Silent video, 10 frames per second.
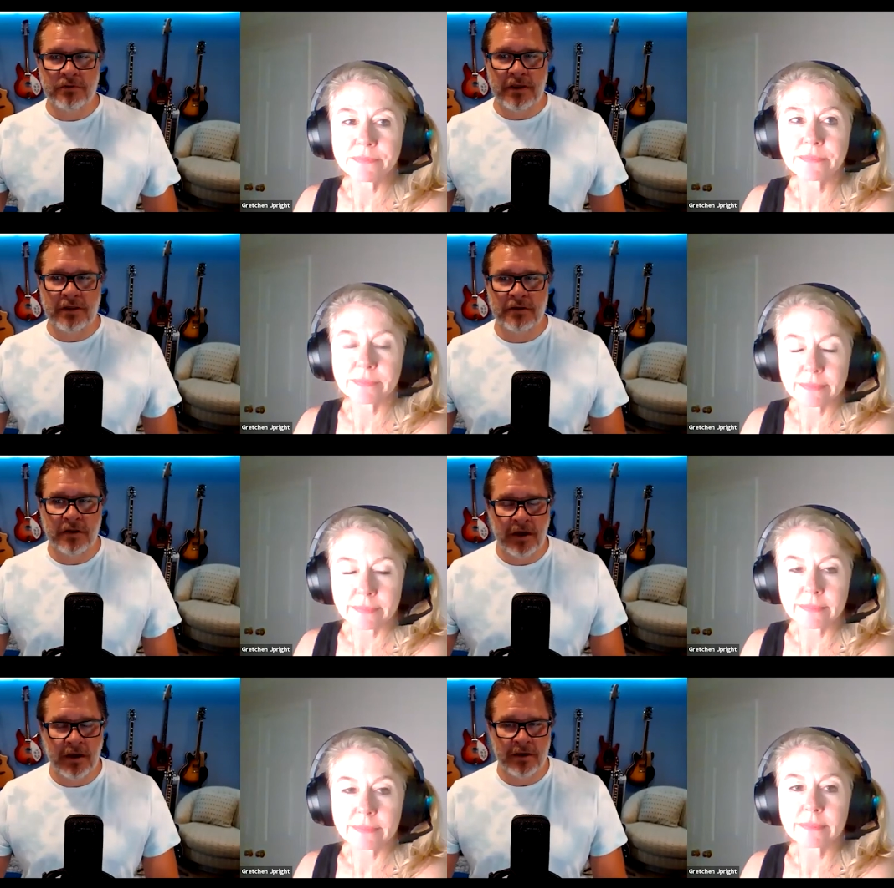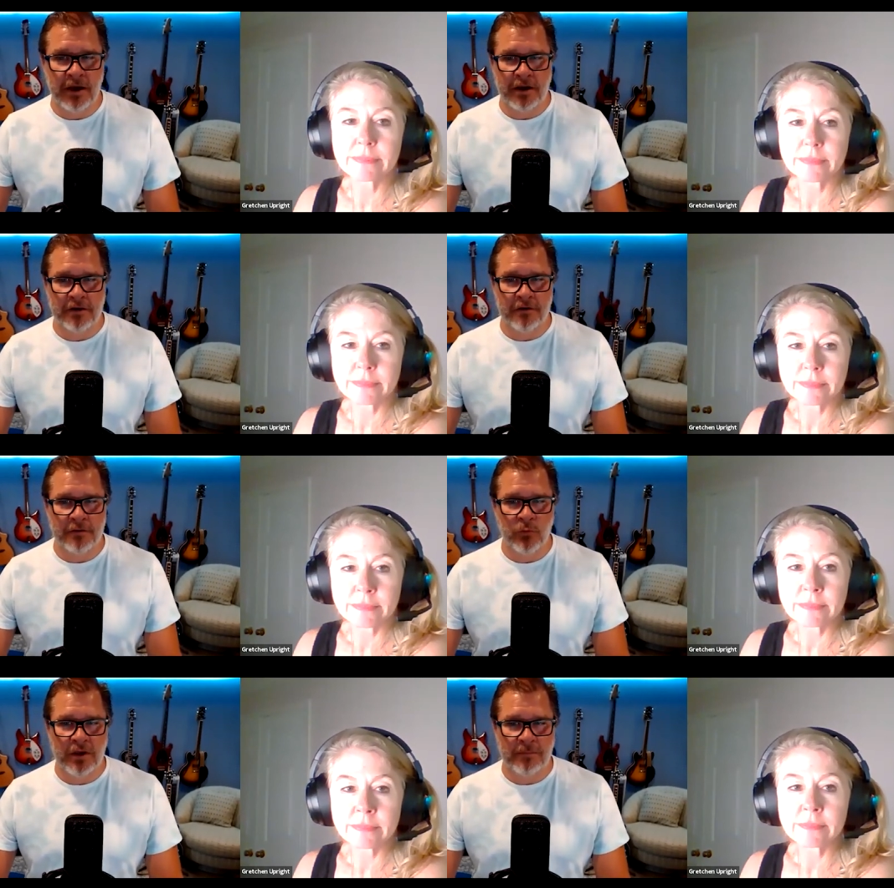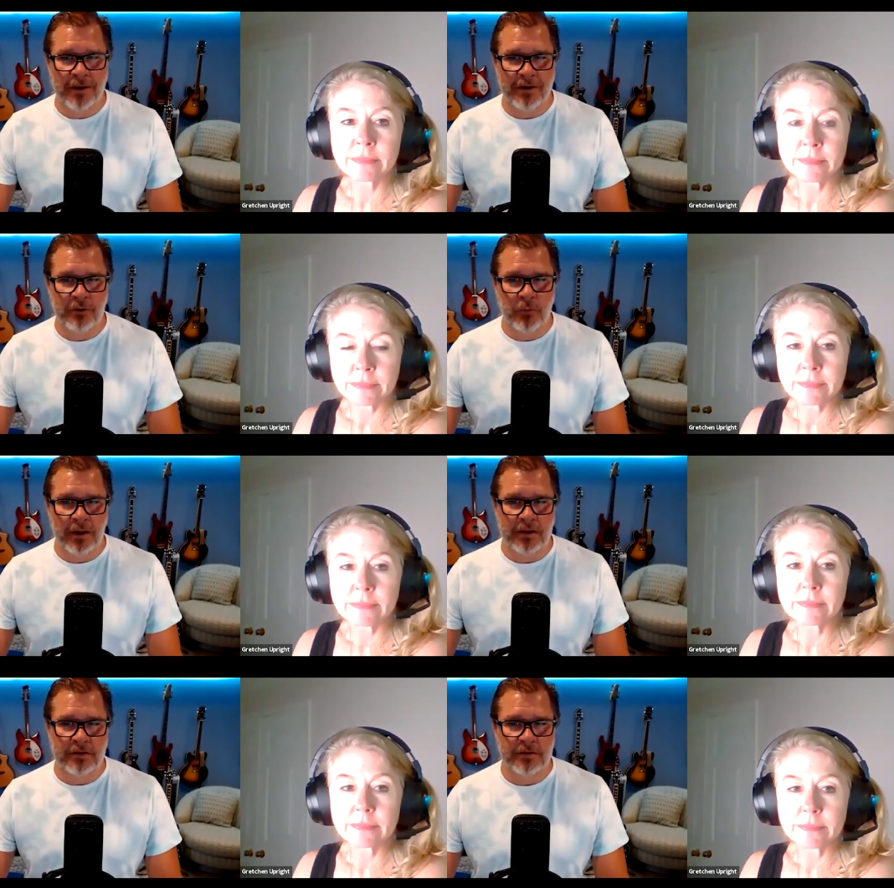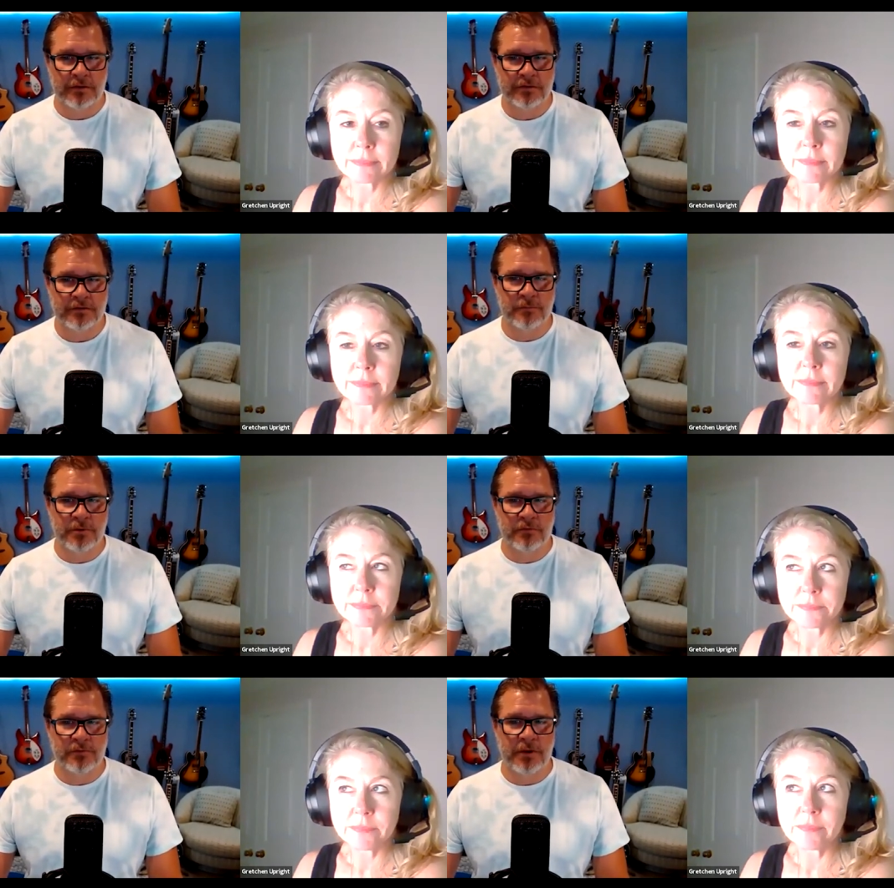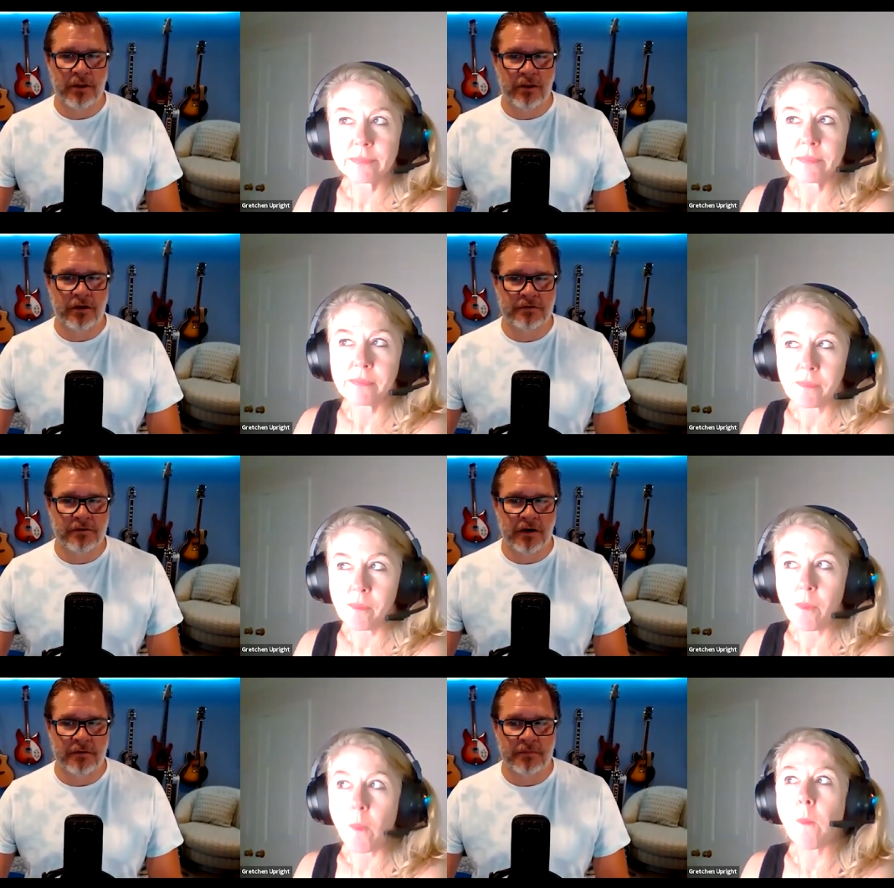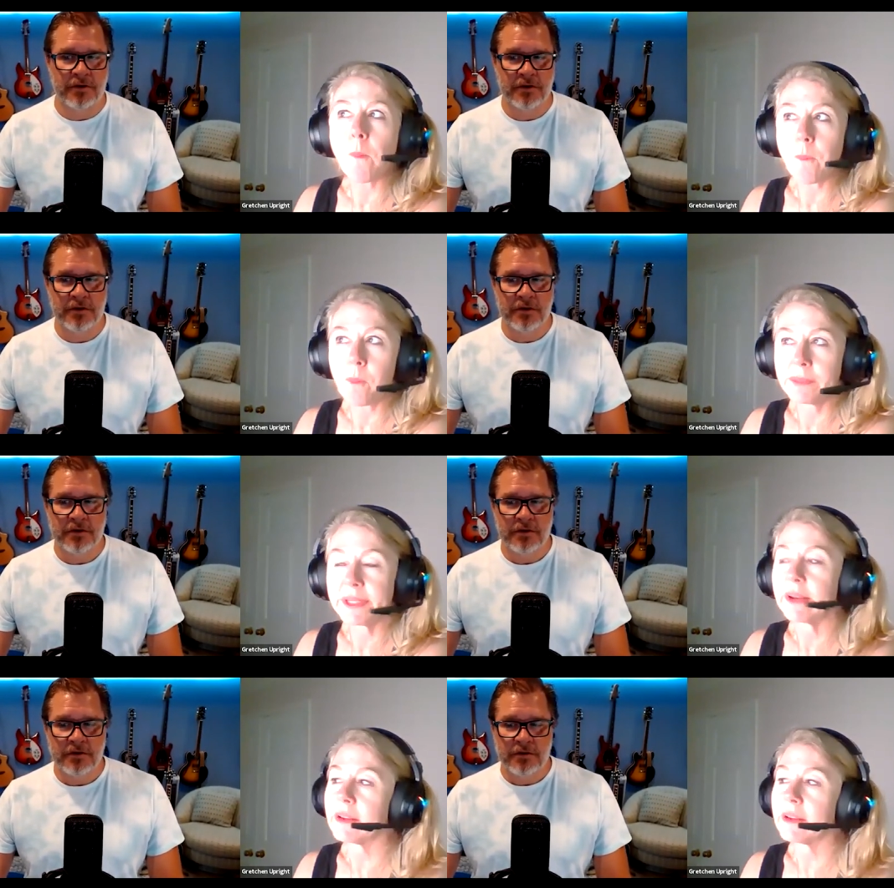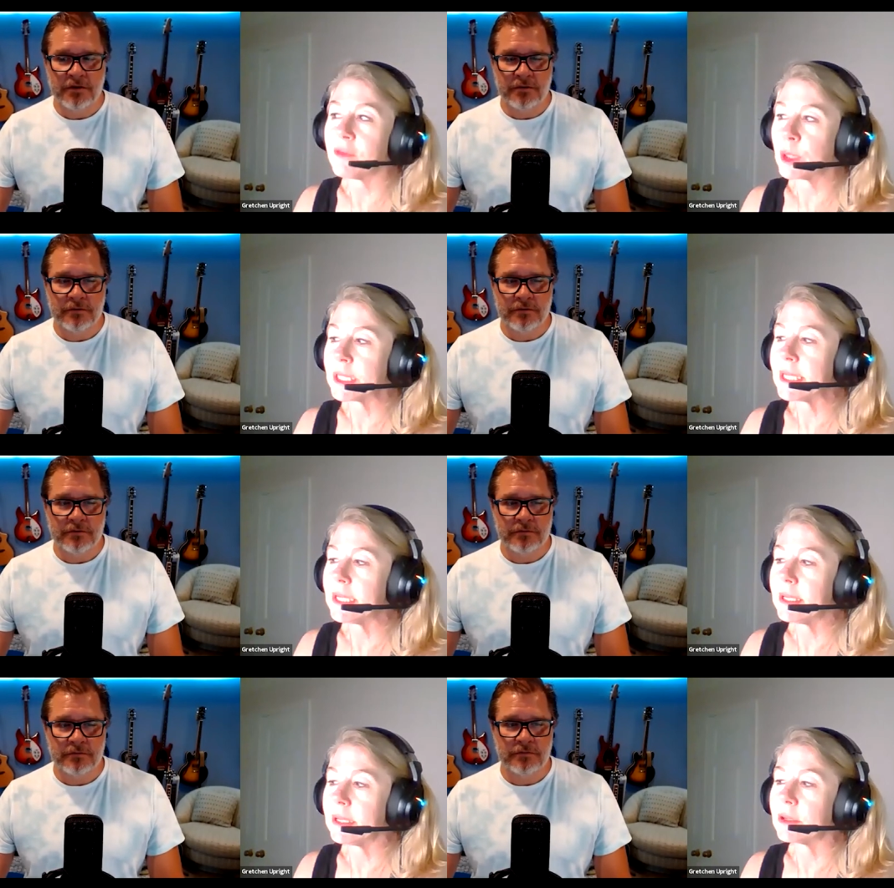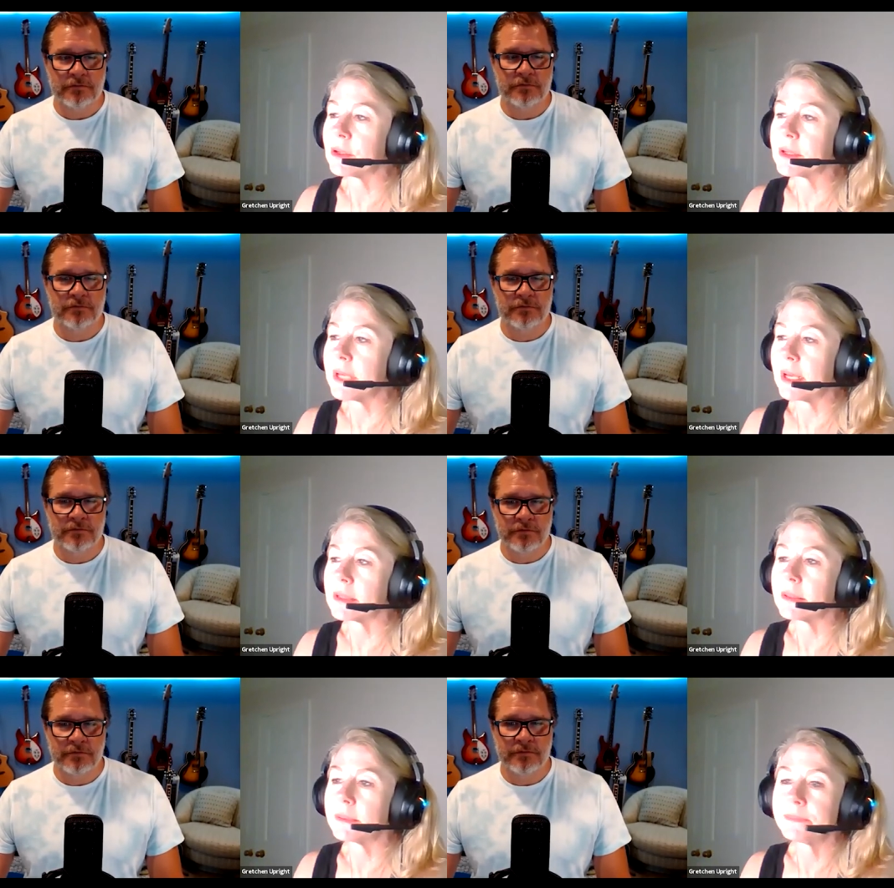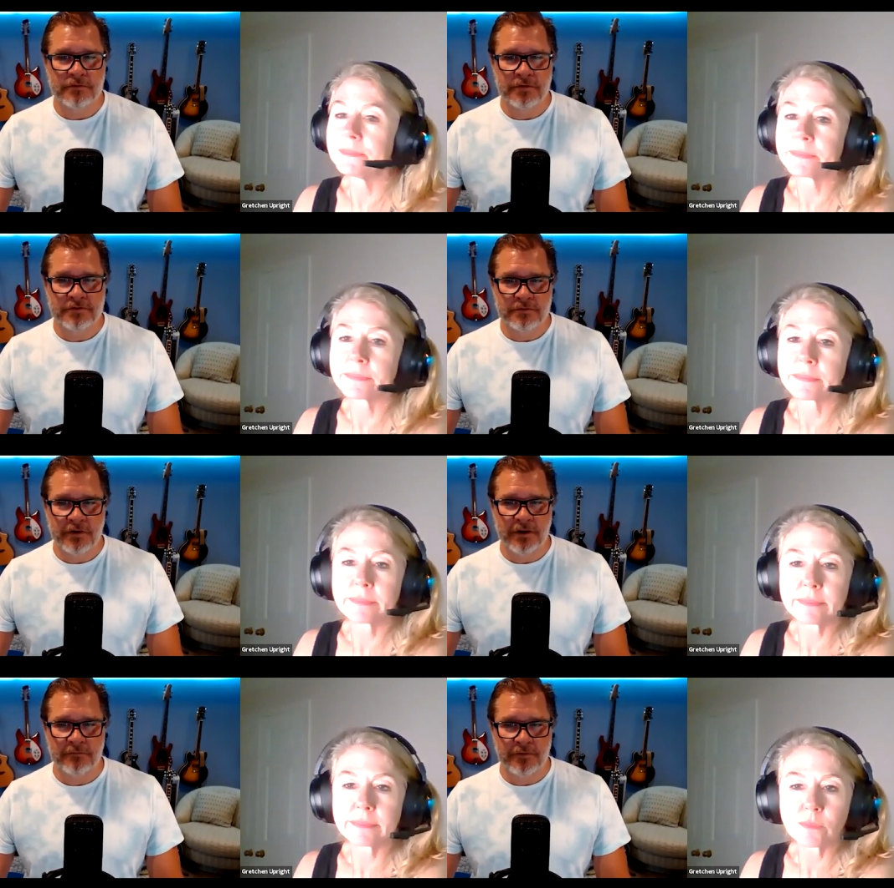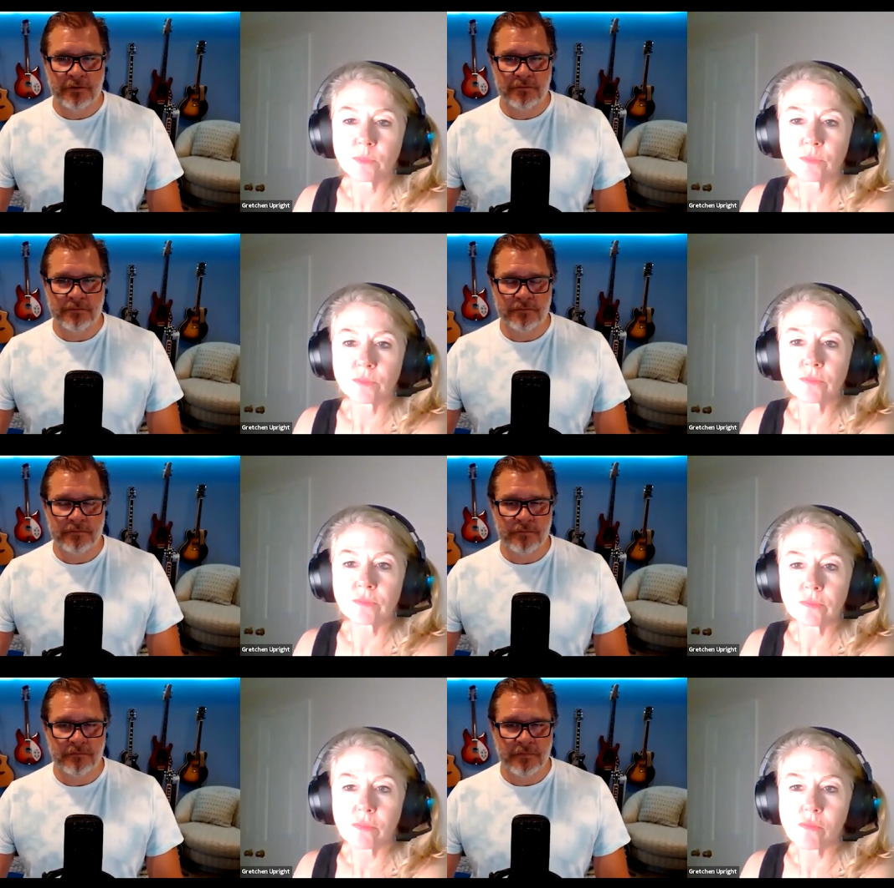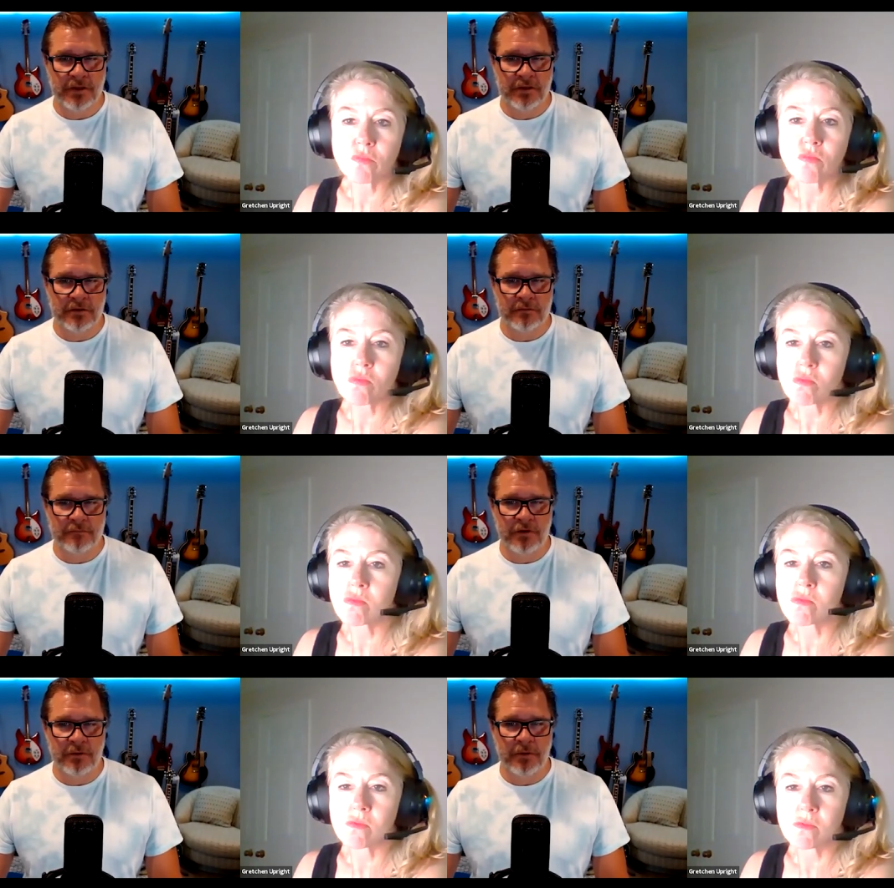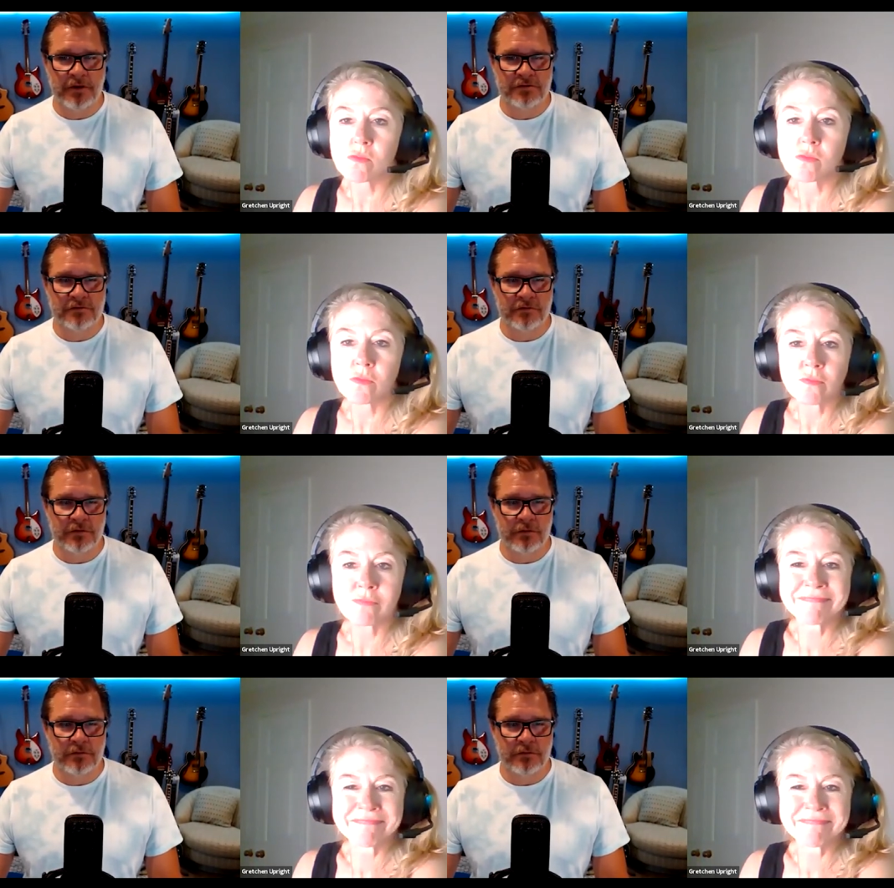Speaker 1: that I hired way back when. You've been with me a long time.
Speaker 2: Nearly 14 years, yes.
Speaker 1: That's right. Well, thank you very much for your